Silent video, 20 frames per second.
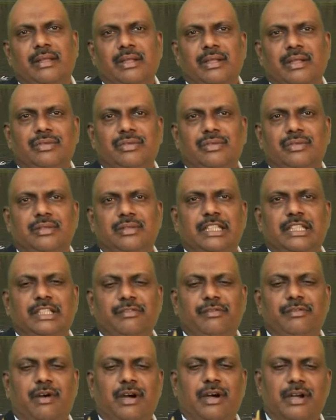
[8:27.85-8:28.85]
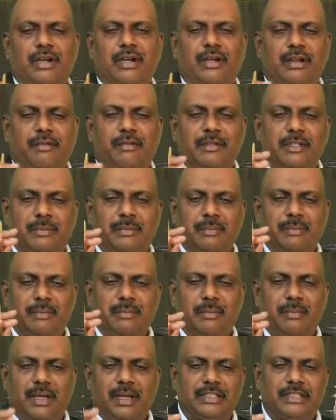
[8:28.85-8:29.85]
So this is what which
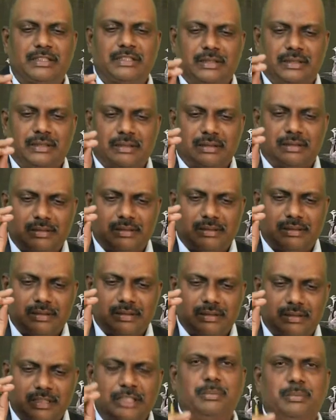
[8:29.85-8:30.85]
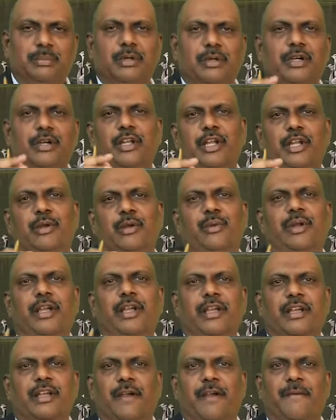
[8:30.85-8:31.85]
makes this bird
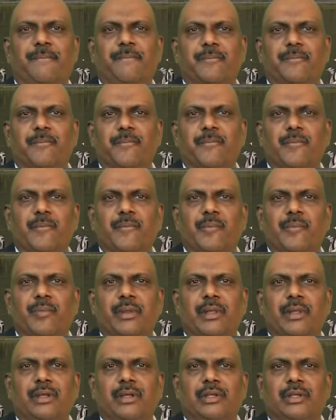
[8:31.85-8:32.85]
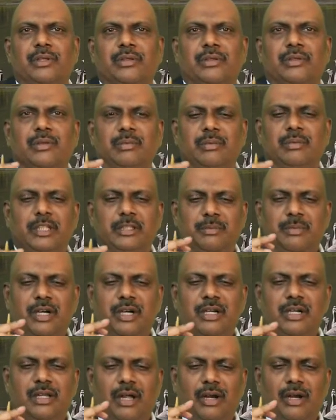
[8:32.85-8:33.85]
unique. So this
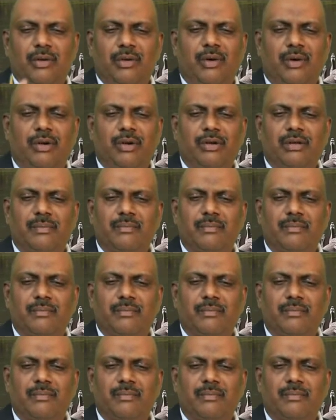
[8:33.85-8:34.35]
bird alone